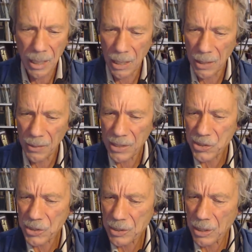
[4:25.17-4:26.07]

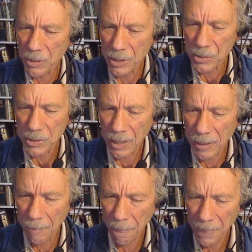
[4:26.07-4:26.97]
unless there is a
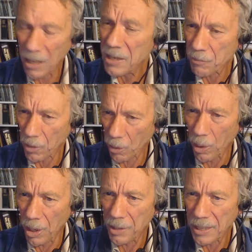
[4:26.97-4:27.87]
honey flow
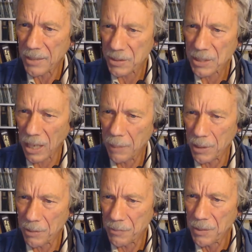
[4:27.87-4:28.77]
on at the time
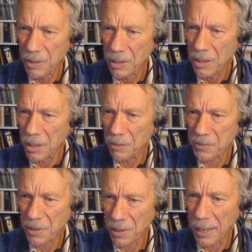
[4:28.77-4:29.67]
of
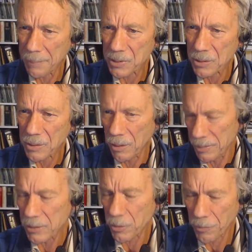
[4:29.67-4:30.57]
collapse,
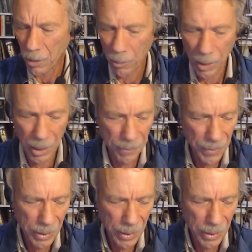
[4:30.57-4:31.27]
nectar flow on.